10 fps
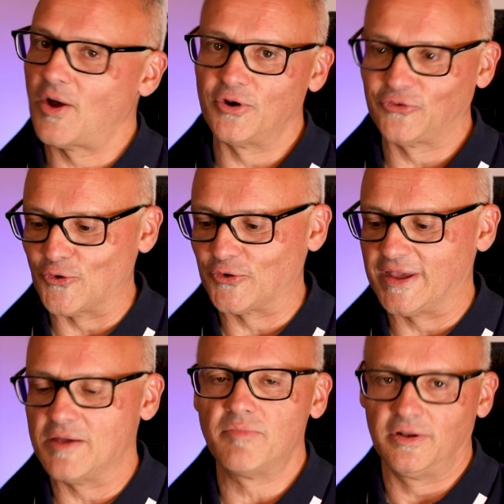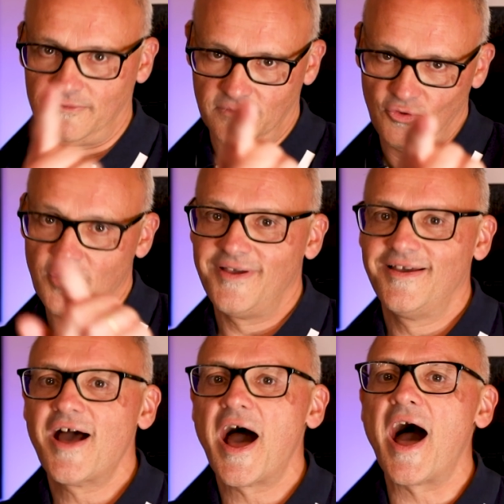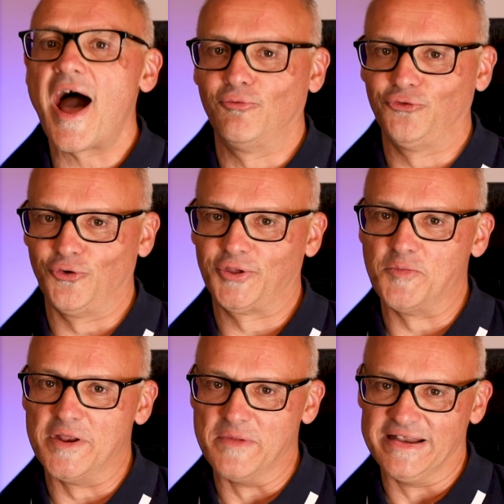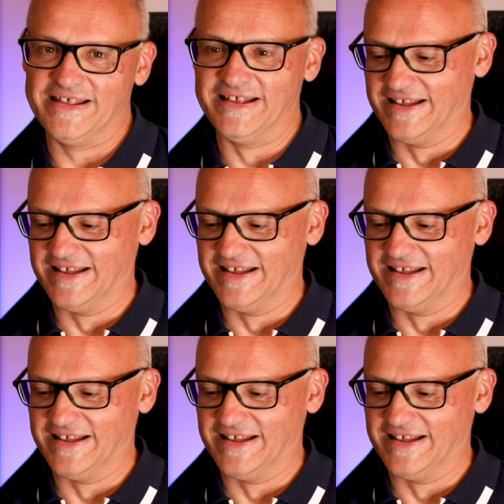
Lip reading: I wanna talk to him, but I will talk to him in a minute.